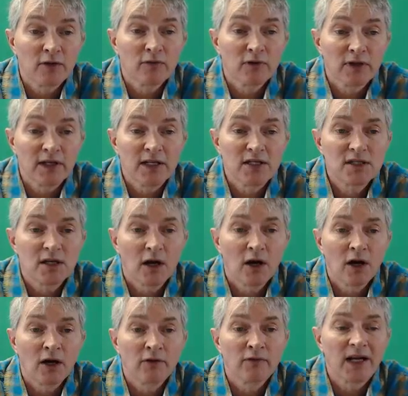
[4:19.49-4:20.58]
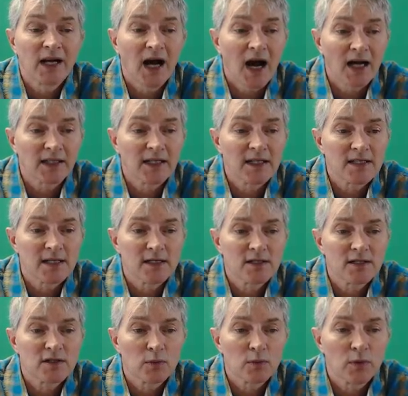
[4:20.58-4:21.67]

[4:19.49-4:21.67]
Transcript: are released on recognizance,